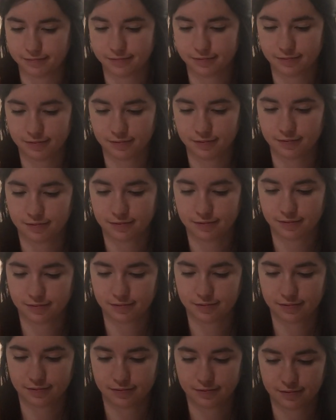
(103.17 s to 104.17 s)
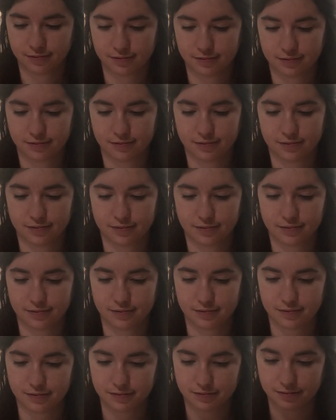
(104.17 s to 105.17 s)

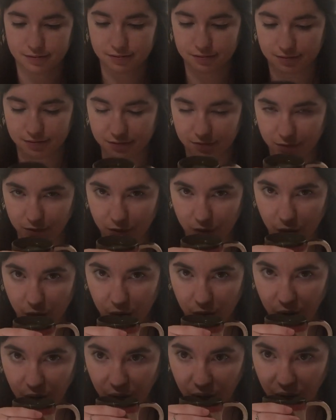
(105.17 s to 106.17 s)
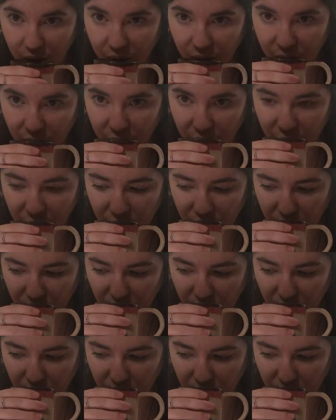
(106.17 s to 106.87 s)
[no speech]